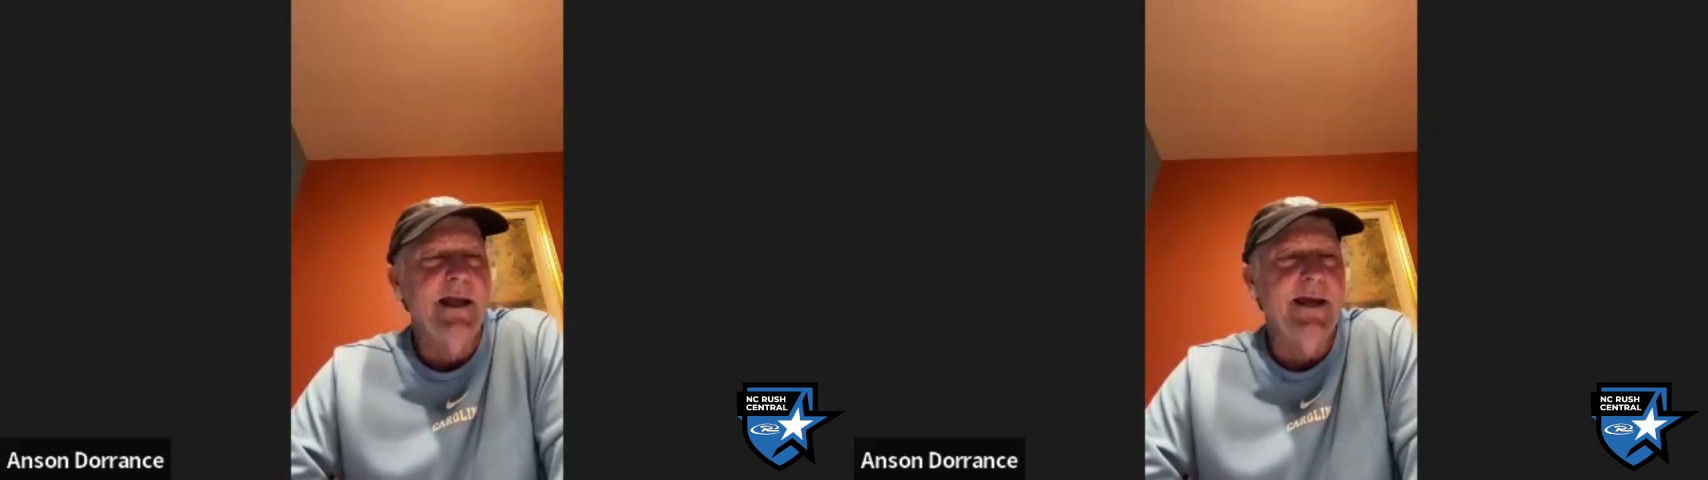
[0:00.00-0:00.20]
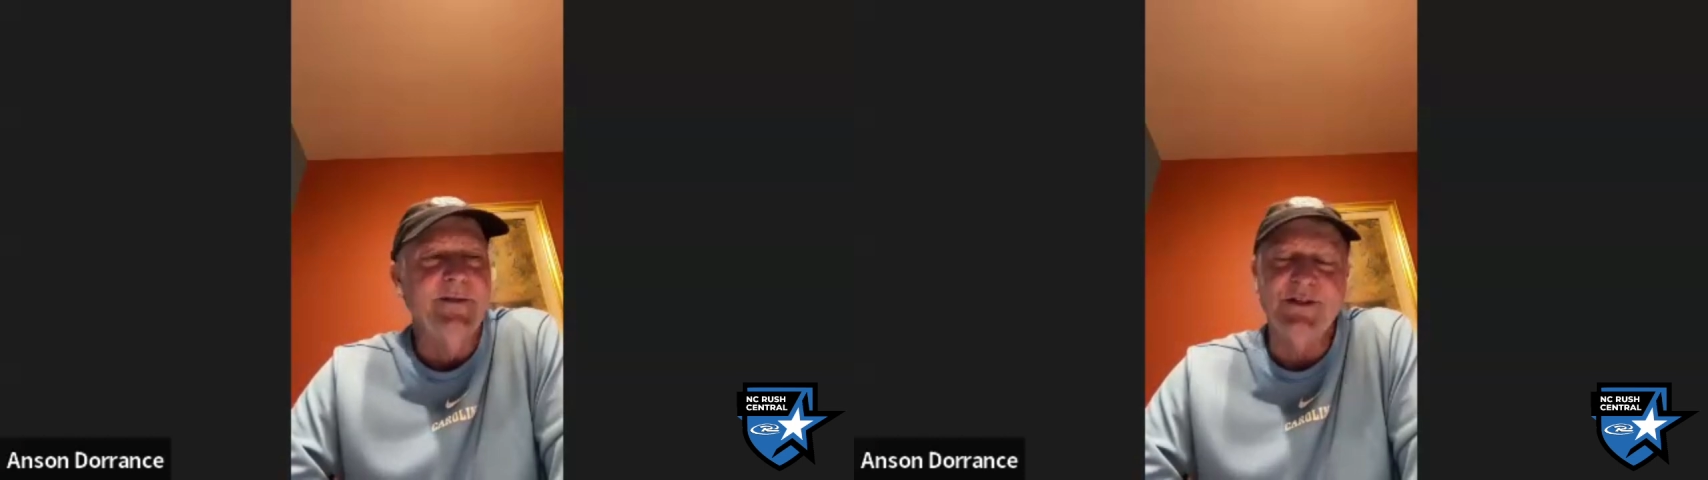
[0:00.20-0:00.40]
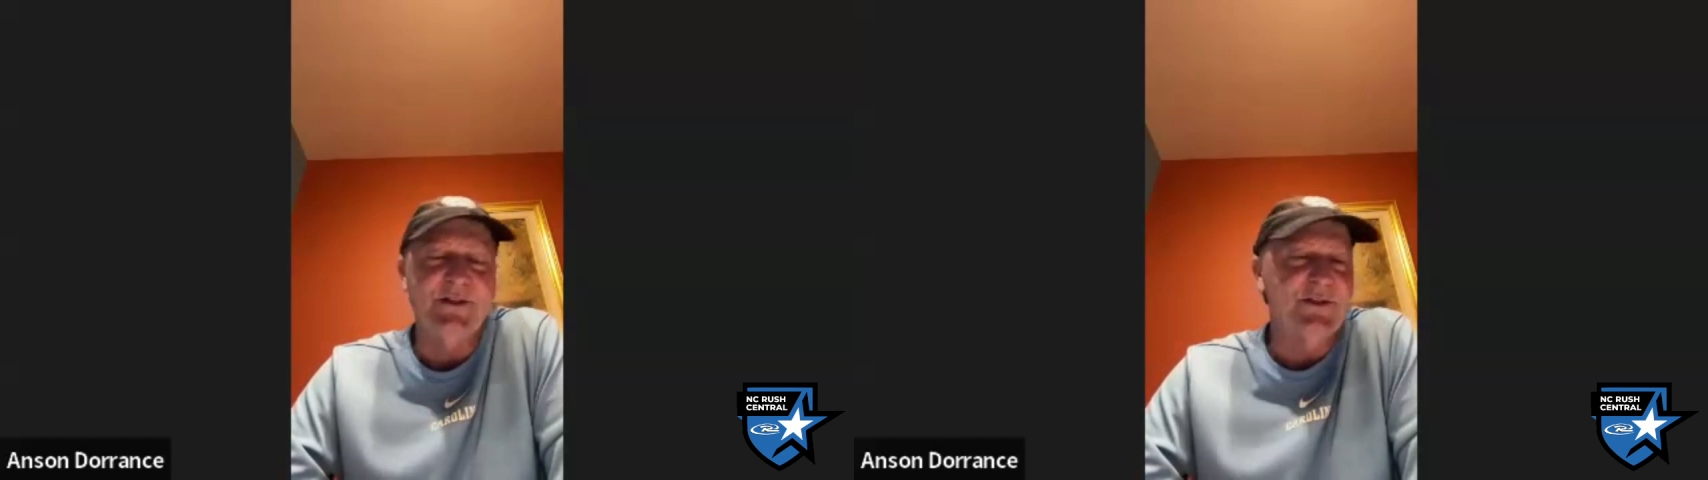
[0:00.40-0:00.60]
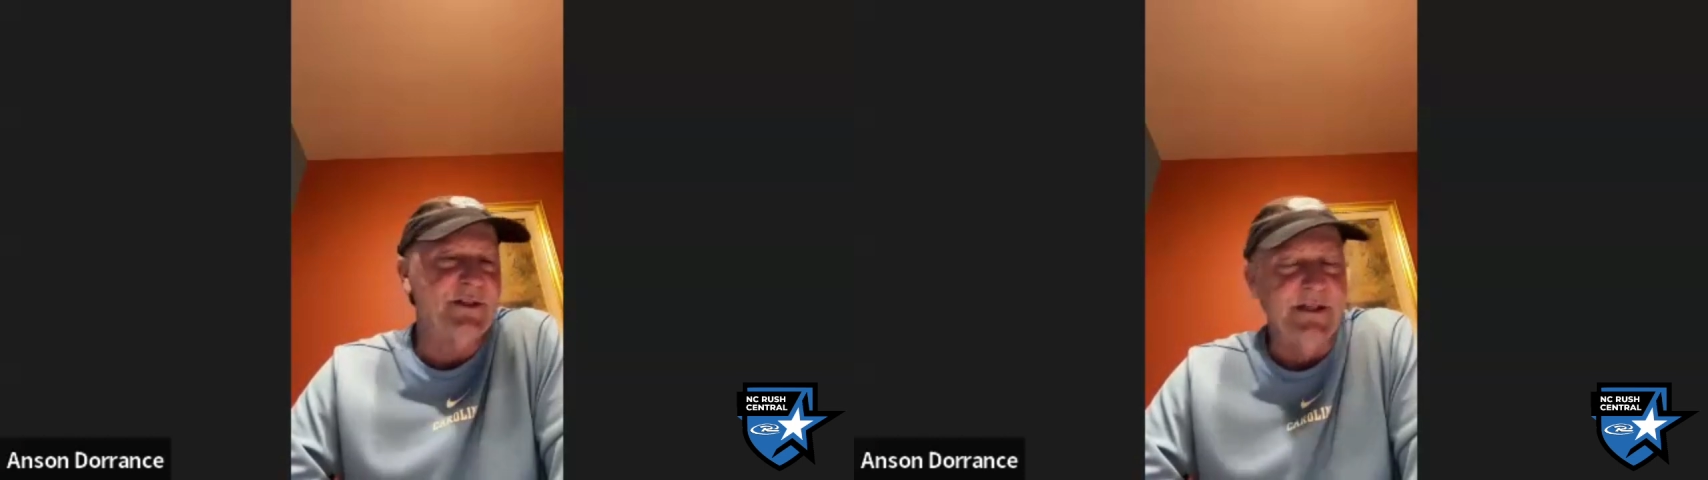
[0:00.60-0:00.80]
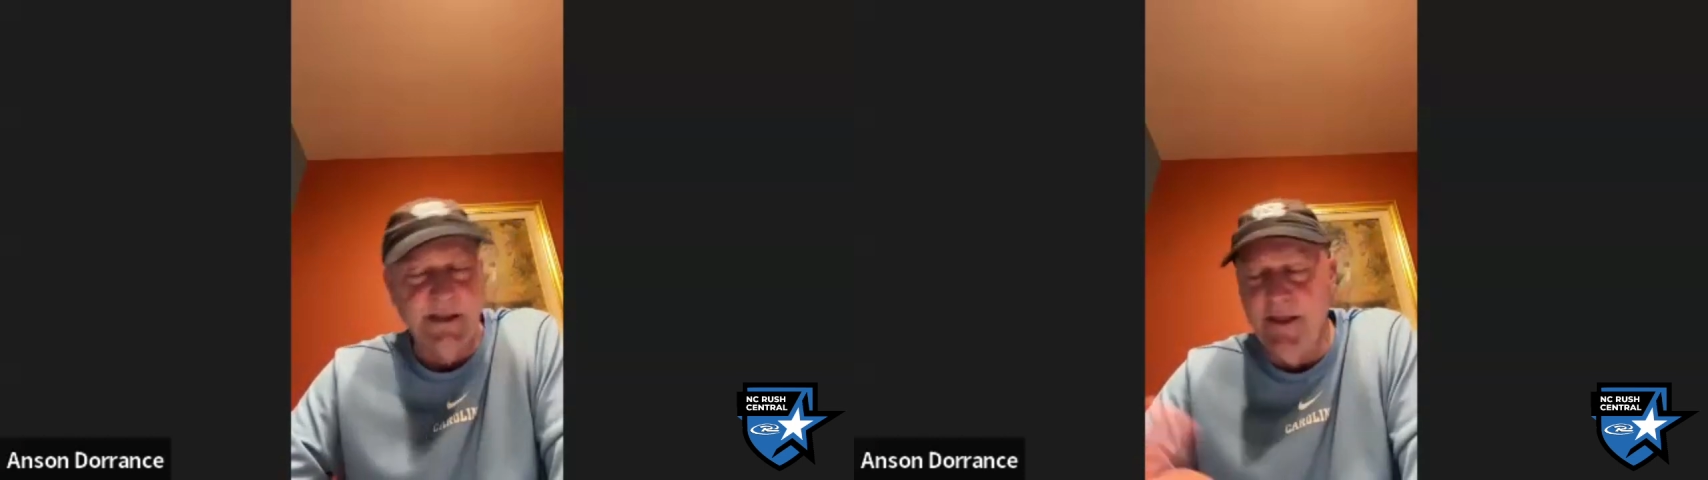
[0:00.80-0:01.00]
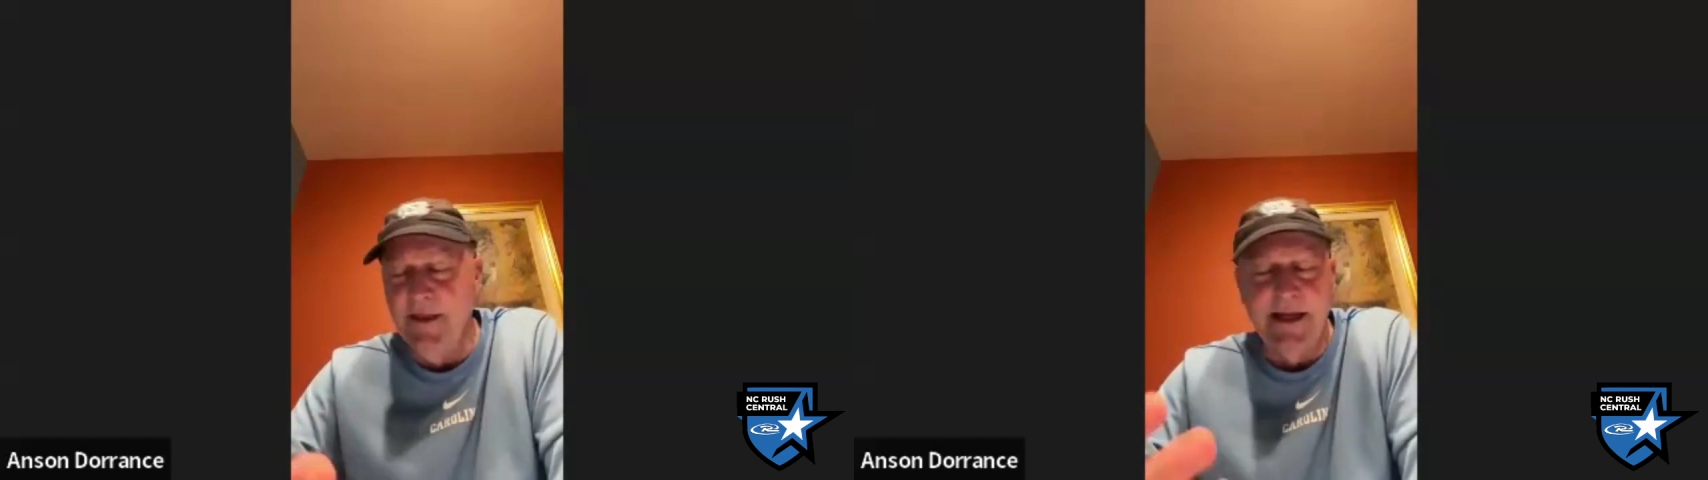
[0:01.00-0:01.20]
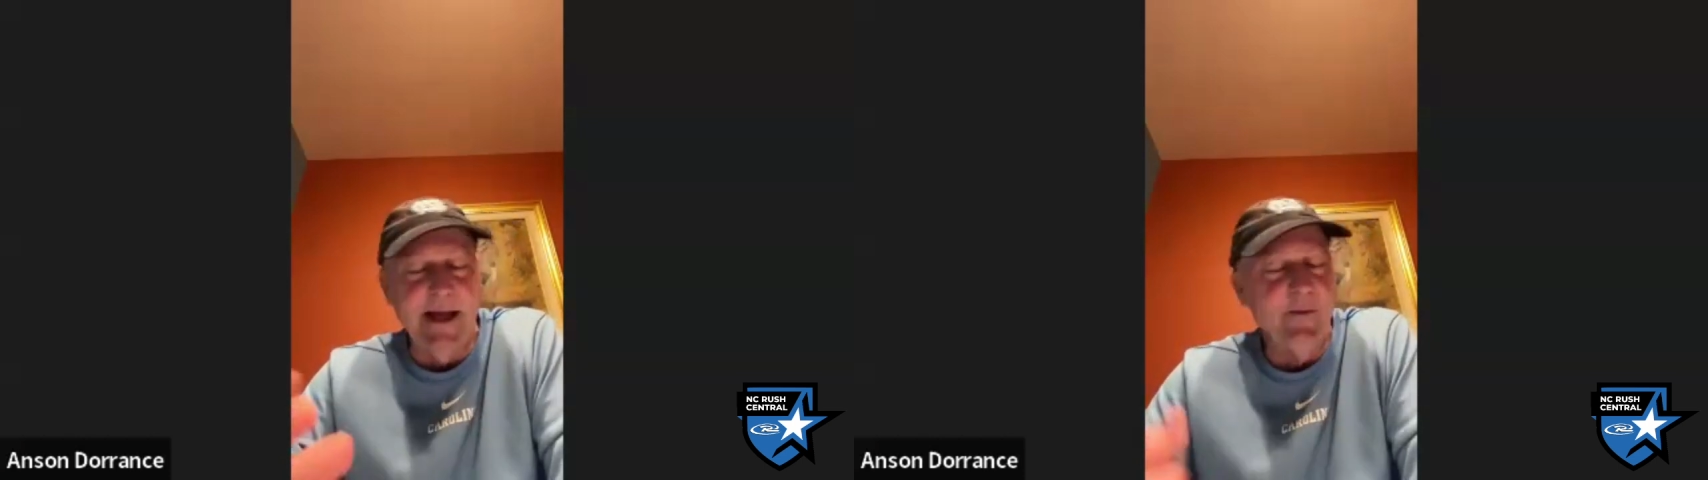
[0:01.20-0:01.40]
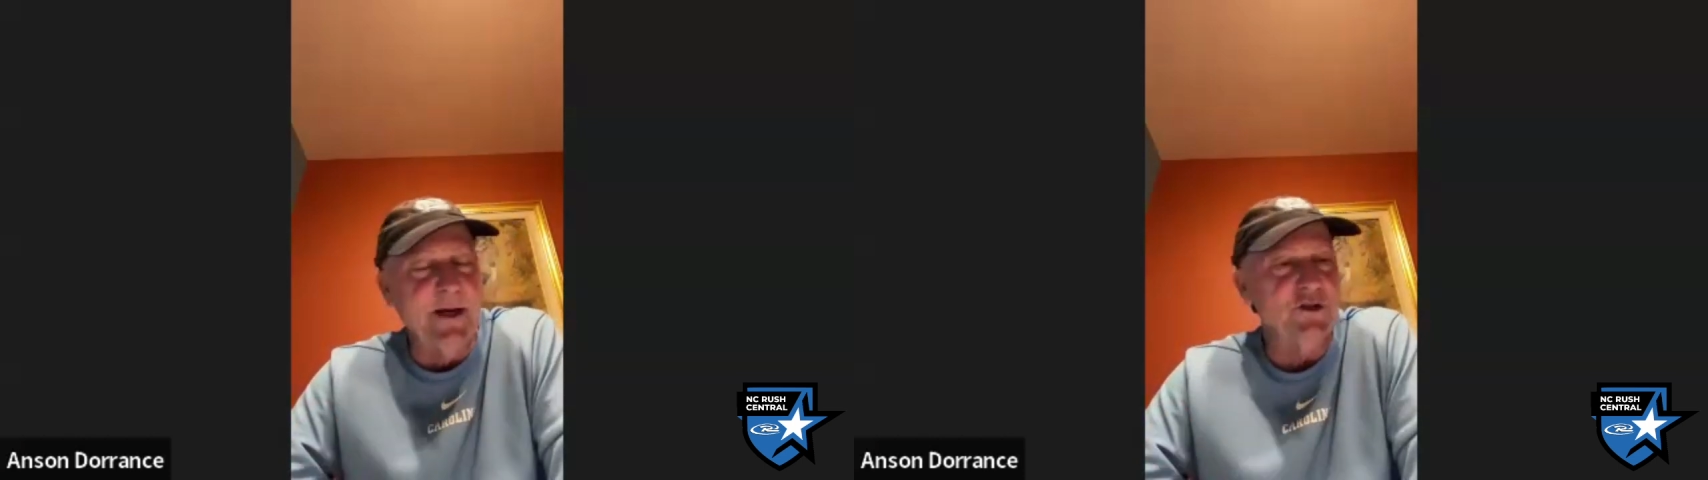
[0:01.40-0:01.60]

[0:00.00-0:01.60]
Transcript: And this is another thing I want